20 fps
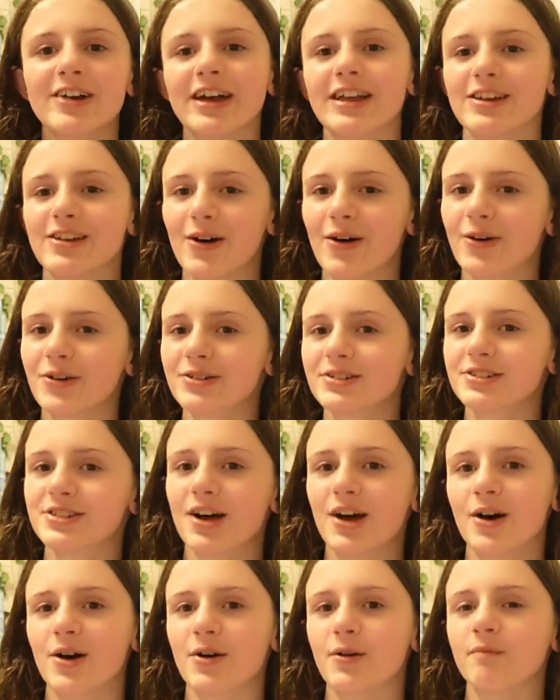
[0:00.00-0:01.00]
and
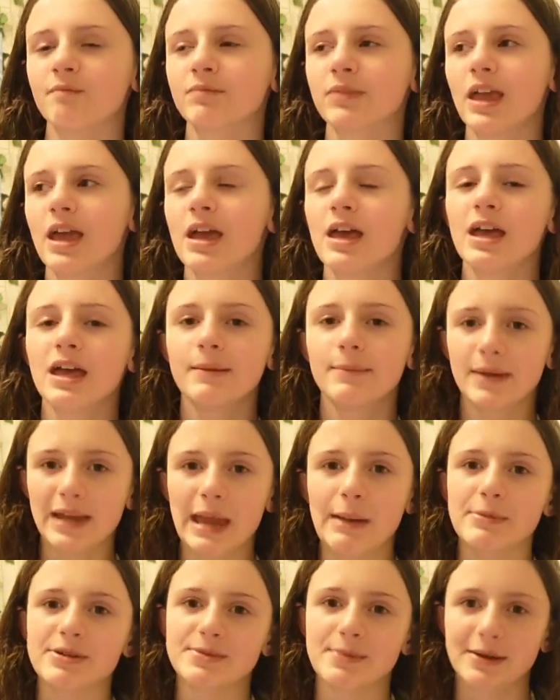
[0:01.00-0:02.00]
also my
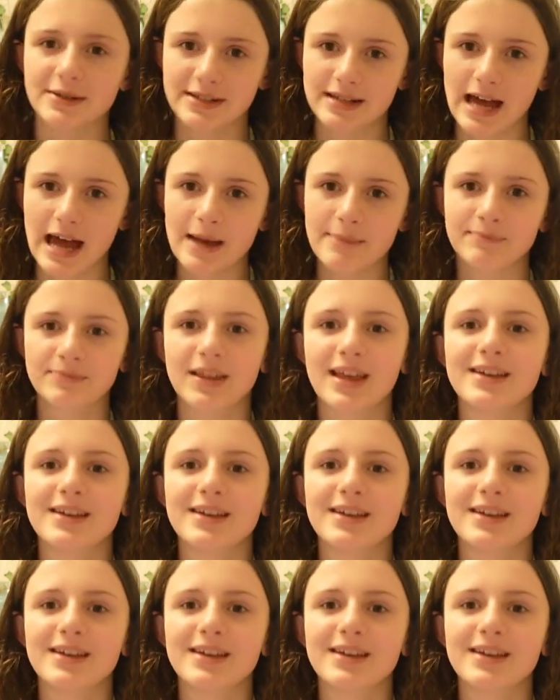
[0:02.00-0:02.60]
camera's about to die.